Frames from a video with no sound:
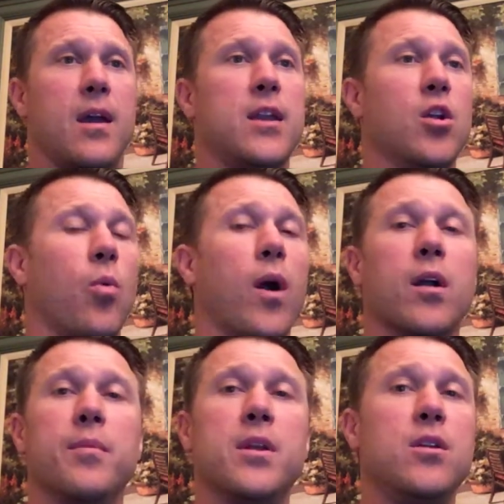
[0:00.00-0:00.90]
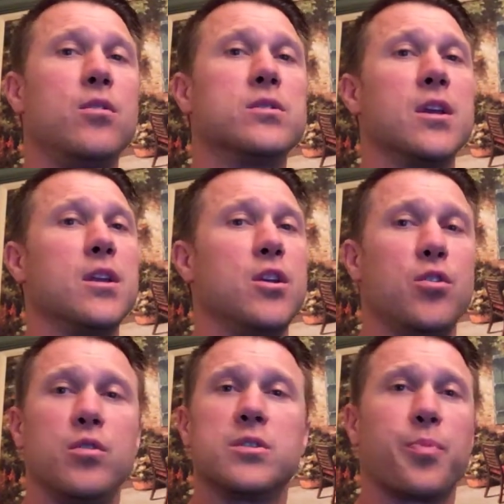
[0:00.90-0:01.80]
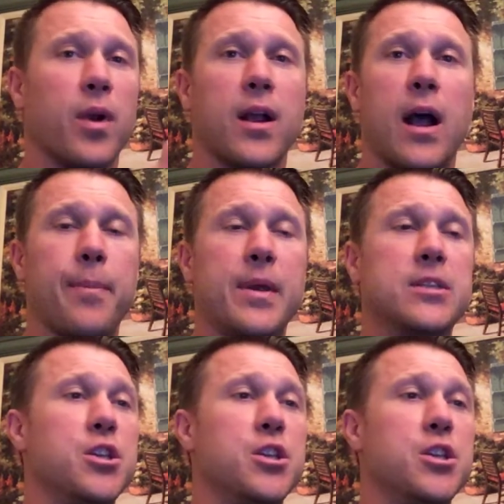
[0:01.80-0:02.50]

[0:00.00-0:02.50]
You're welcome to use used print copies.